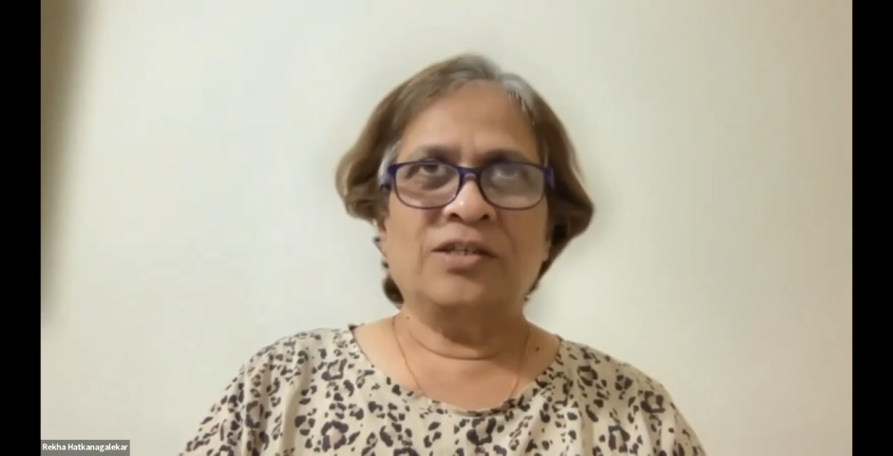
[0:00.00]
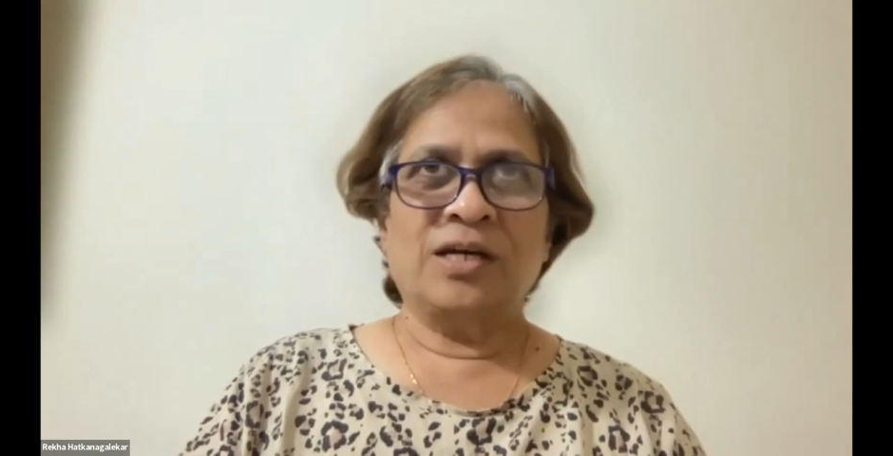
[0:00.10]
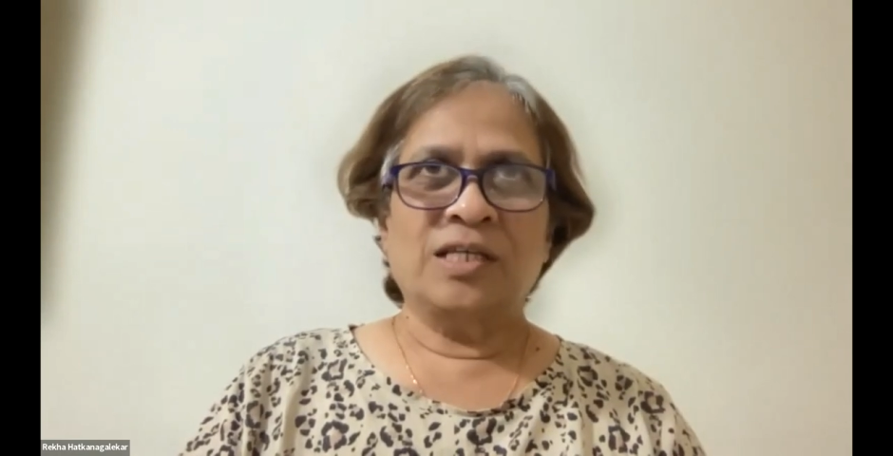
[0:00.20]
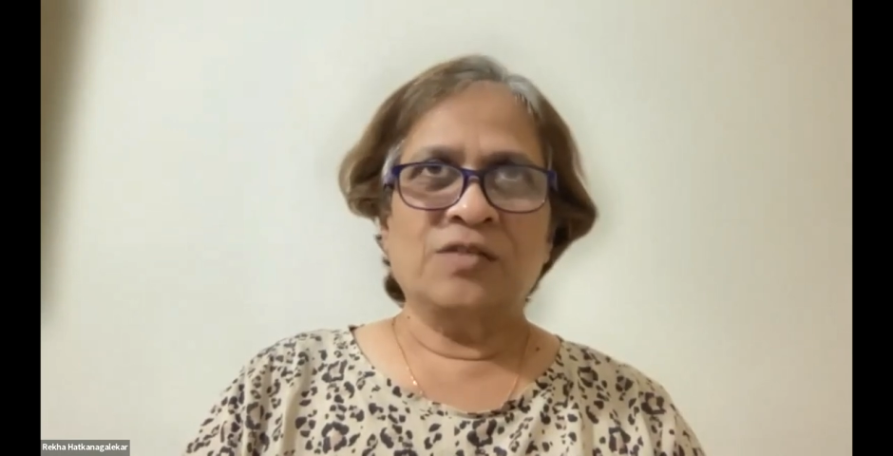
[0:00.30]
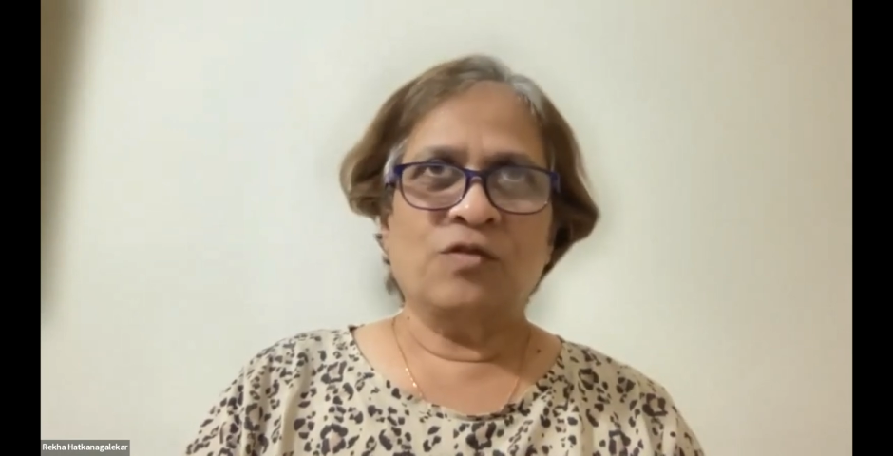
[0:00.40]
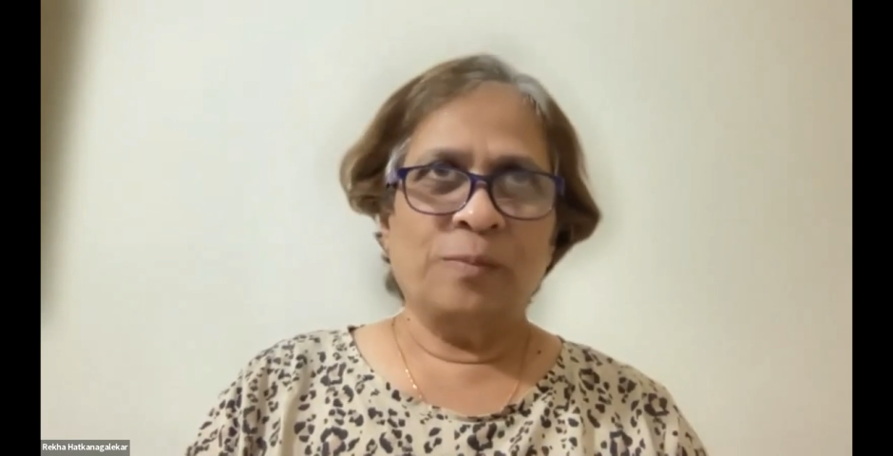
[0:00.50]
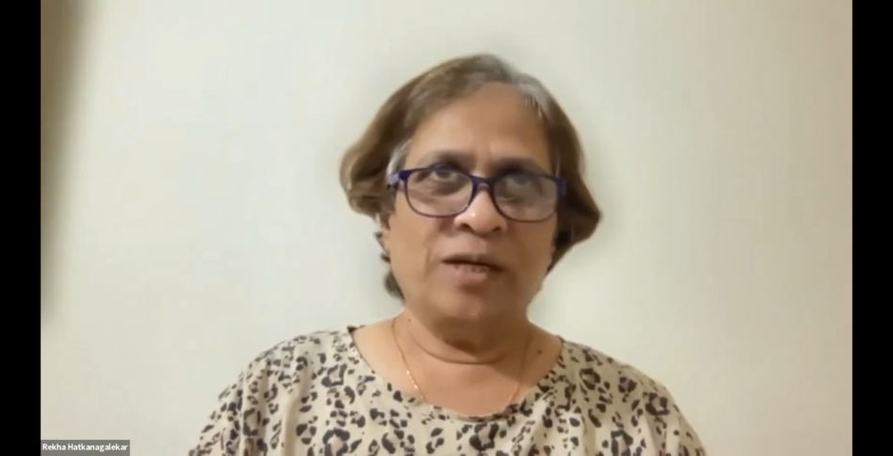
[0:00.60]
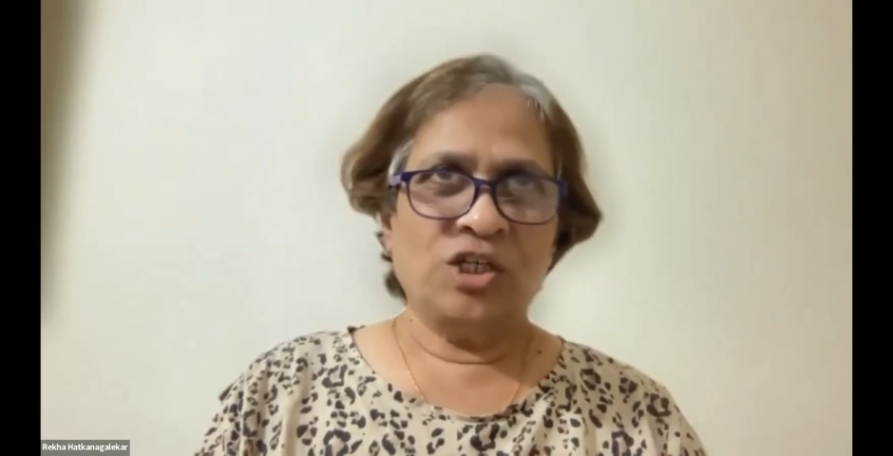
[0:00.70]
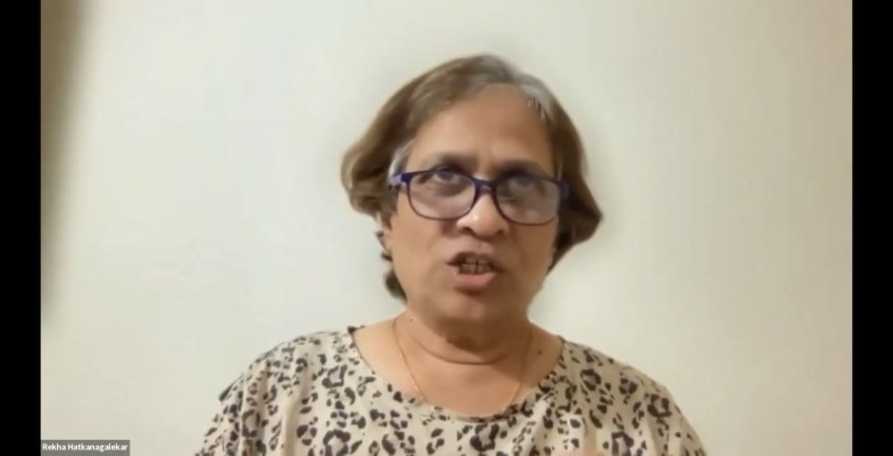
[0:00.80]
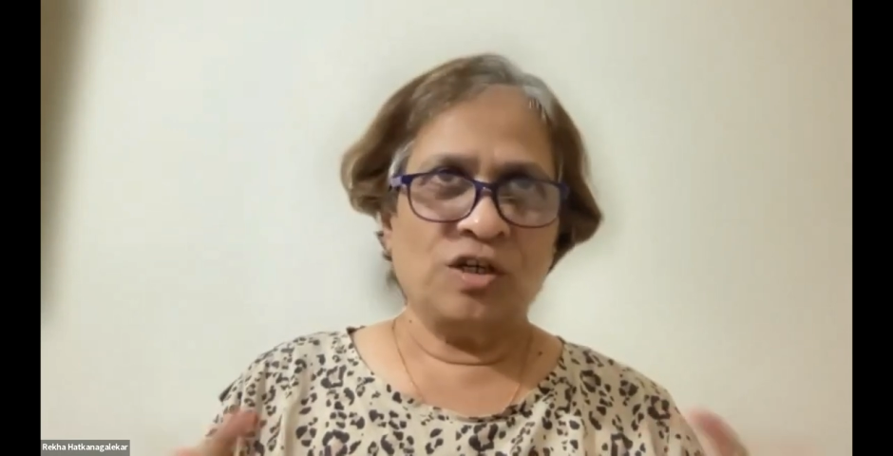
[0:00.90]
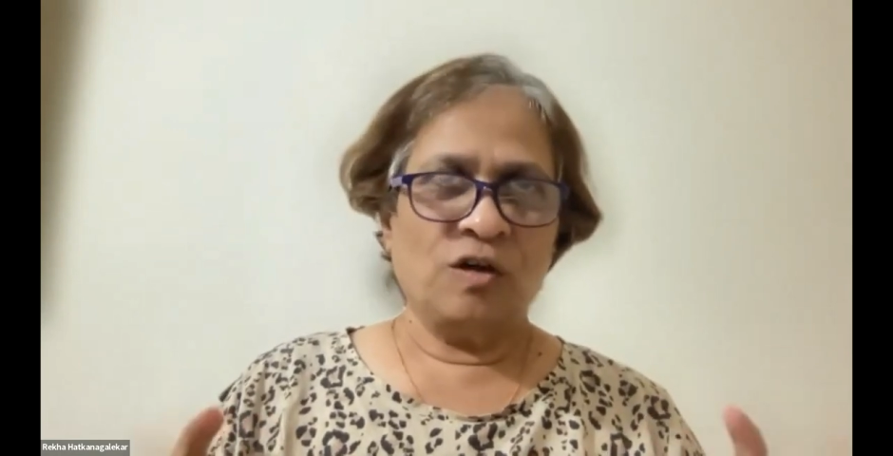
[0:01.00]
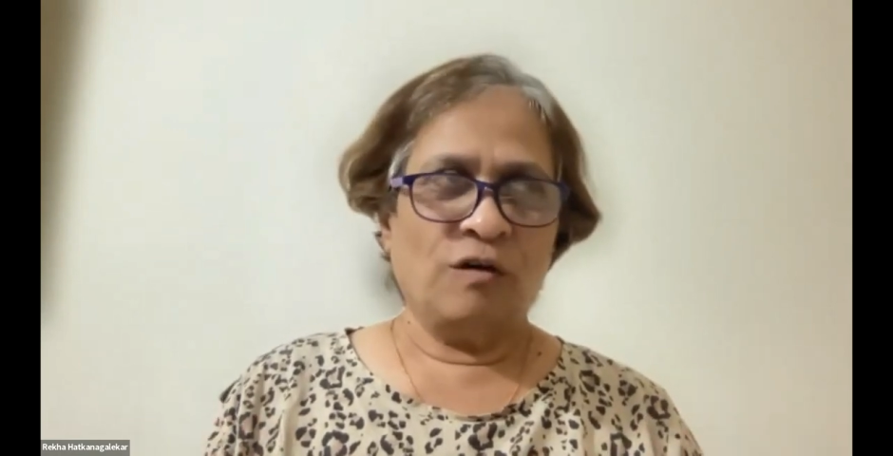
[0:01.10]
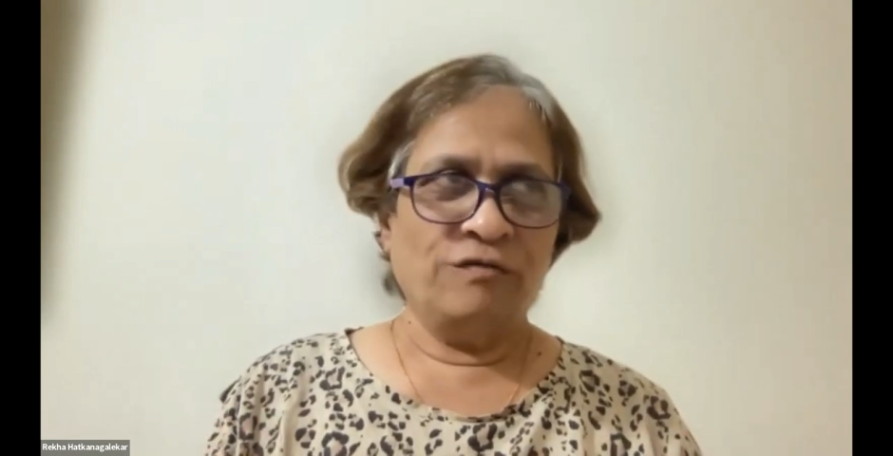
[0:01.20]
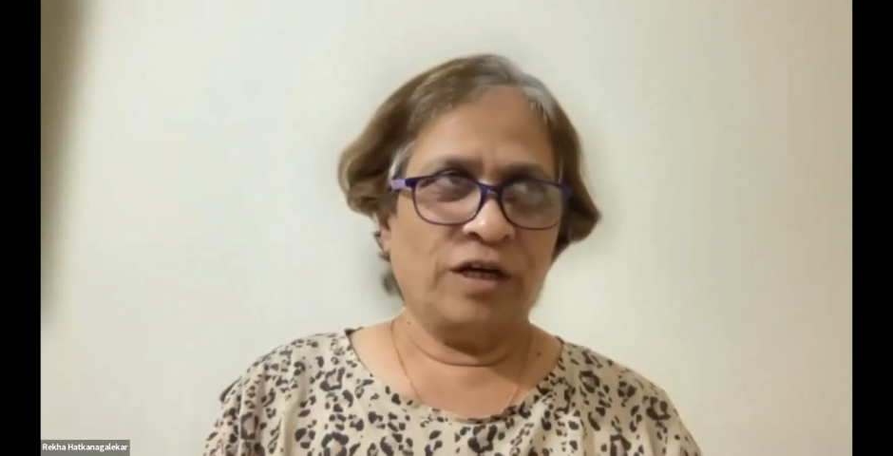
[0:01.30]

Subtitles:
transformation of